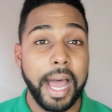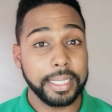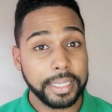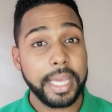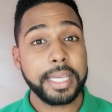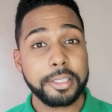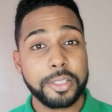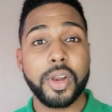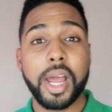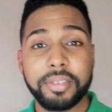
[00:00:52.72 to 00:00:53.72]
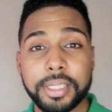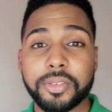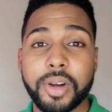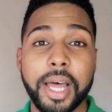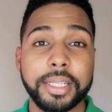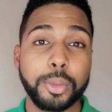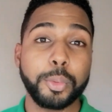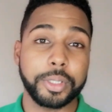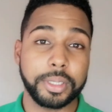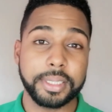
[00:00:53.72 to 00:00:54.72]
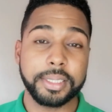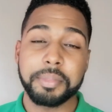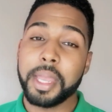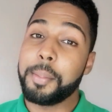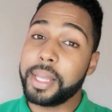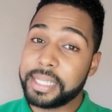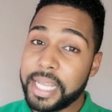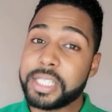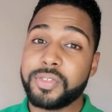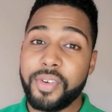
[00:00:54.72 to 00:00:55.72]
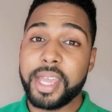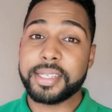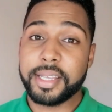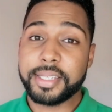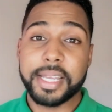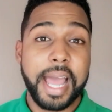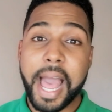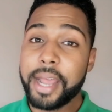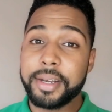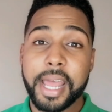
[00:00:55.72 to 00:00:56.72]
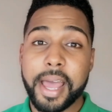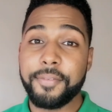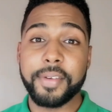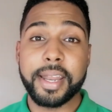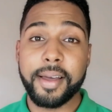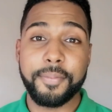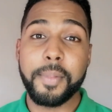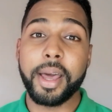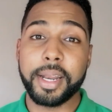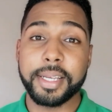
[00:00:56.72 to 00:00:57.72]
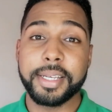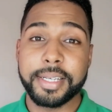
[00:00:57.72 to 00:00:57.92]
I like to travel around the world, but let's face it, I don't have enough money